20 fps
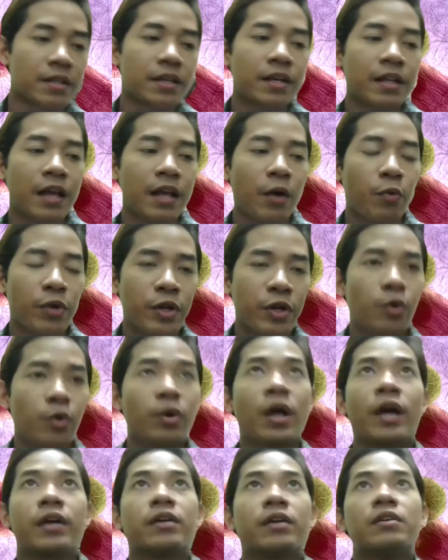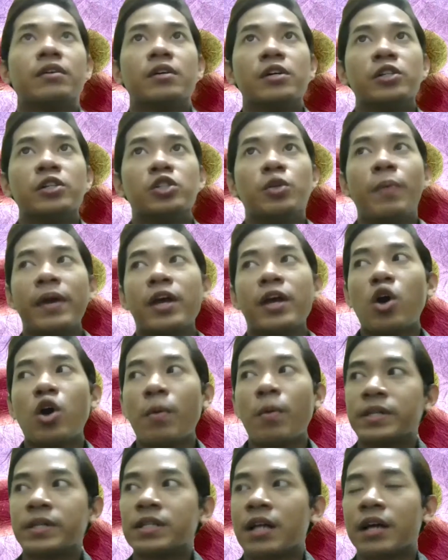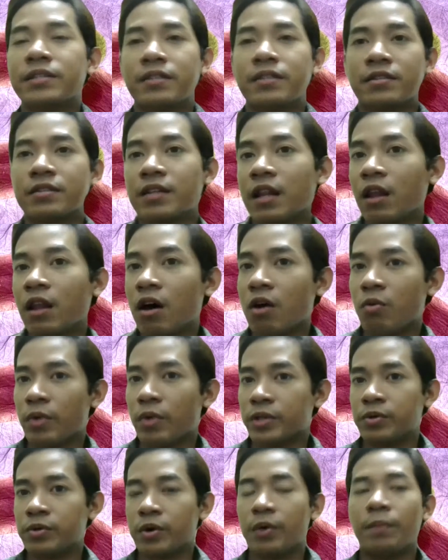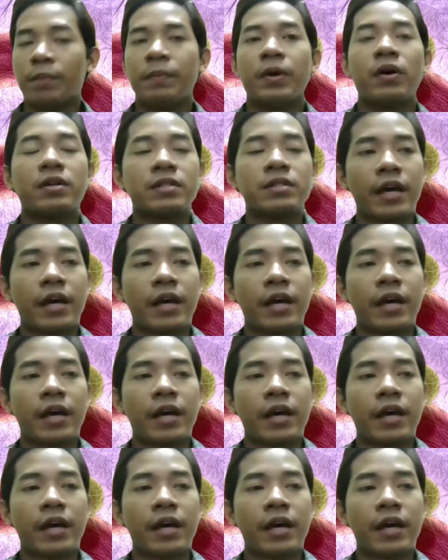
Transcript: Like we know like to make it commercialized is still a long way to go because like